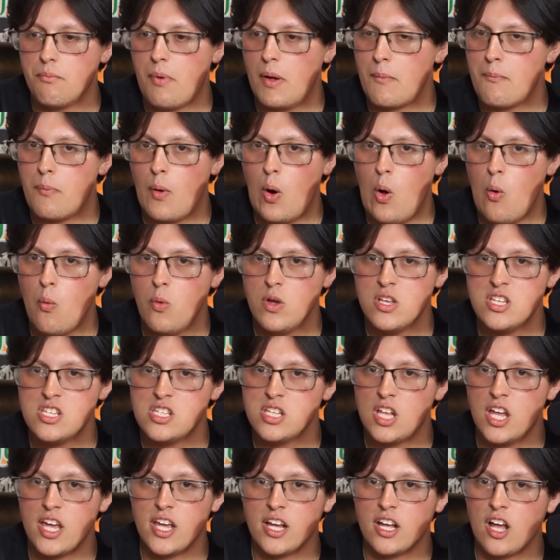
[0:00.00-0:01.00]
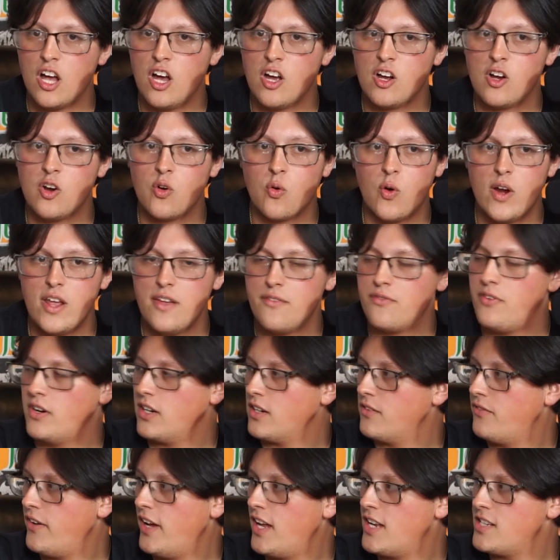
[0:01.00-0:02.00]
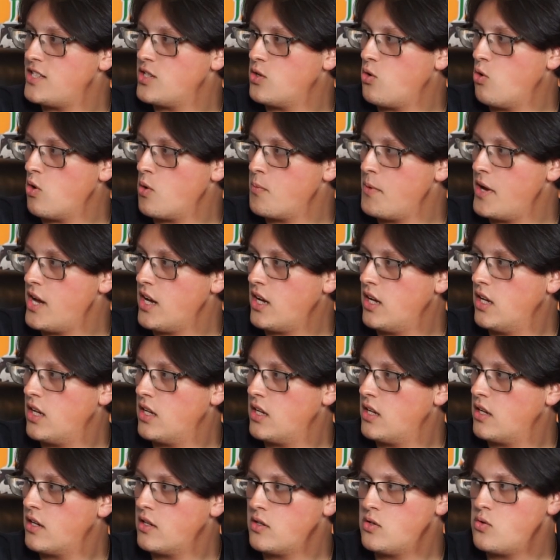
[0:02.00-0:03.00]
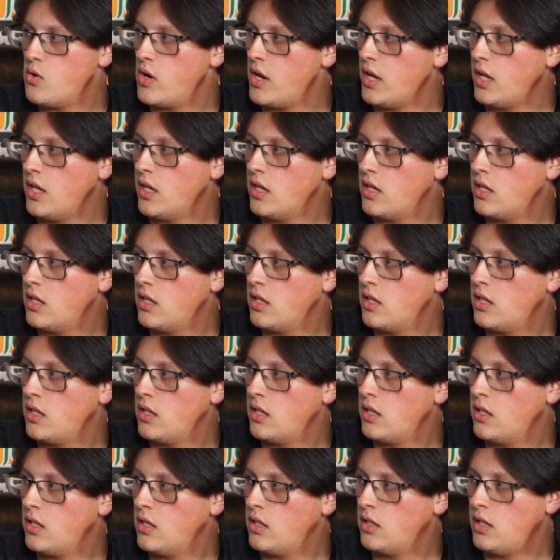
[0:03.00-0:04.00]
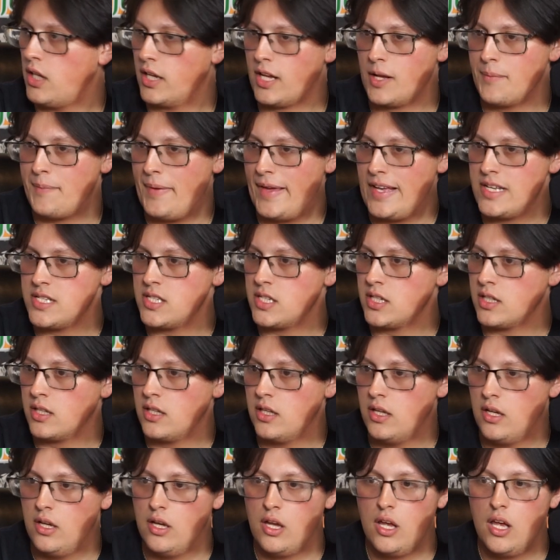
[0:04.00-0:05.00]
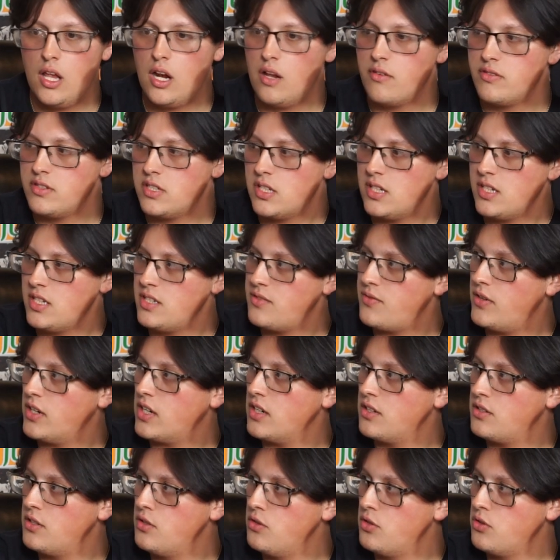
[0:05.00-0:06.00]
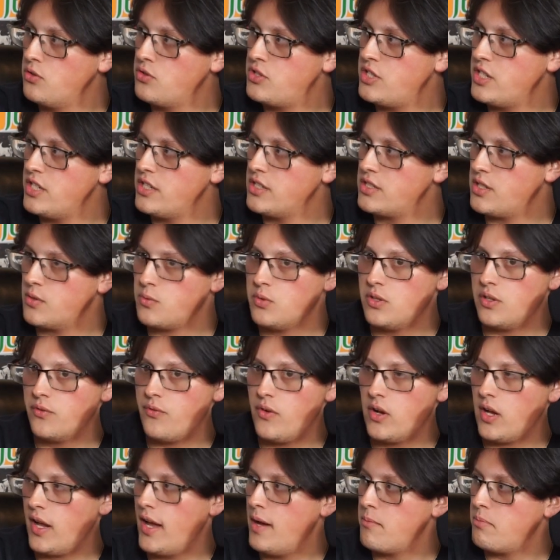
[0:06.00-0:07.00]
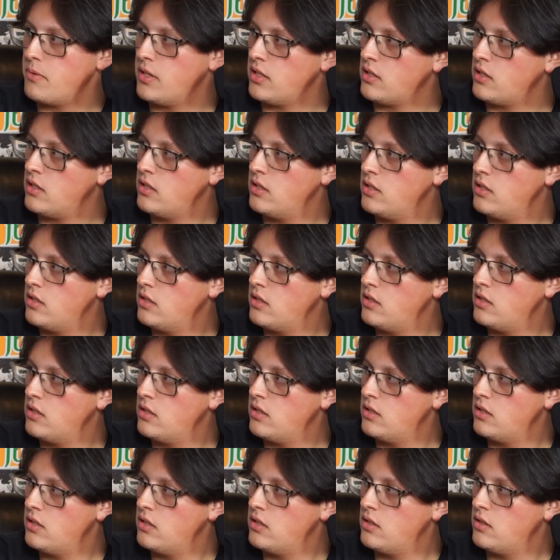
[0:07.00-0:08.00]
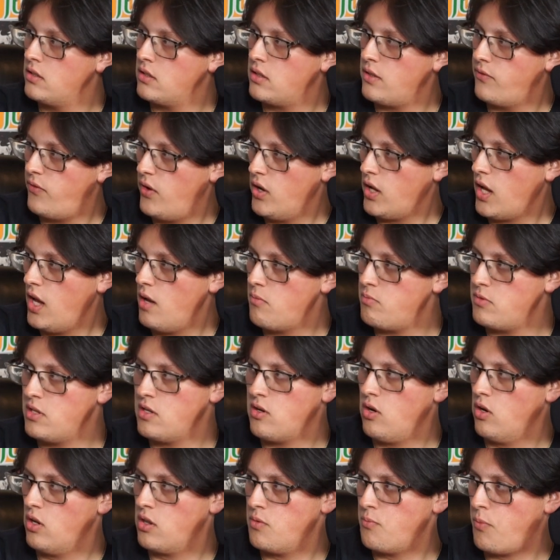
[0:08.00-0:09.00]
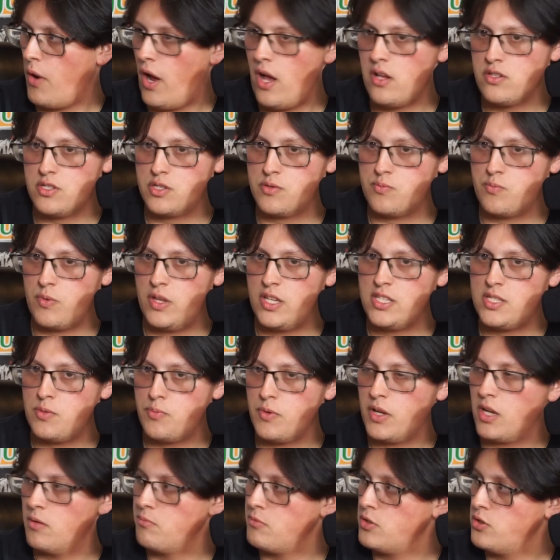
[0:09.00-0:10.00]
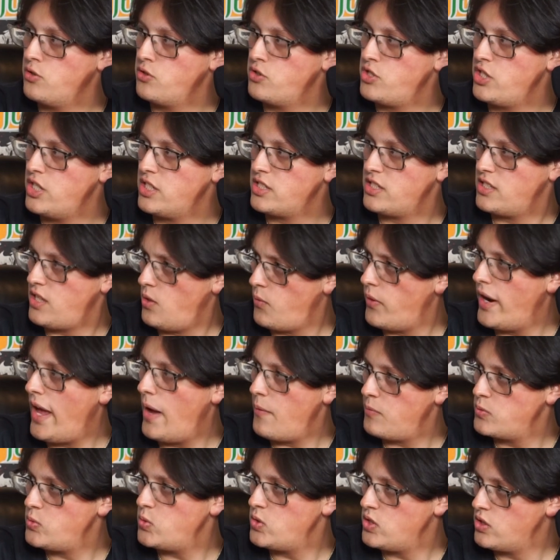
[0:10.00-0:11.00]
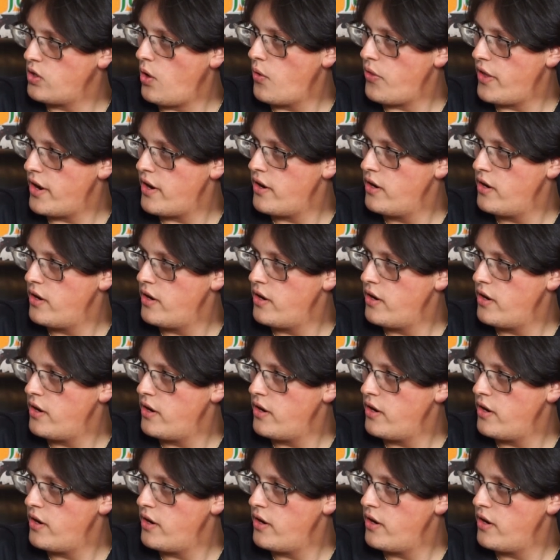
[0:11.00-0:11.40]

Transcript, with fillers: But bro was like a great fucking fantasy quarterback. Great. Like amazing. And all of a sudden he's fucking doo-doo cheeks. Like, what the fuck happened? You go to the Browns, just instantly become doo-doo cheeks? Is that what happens when you go there?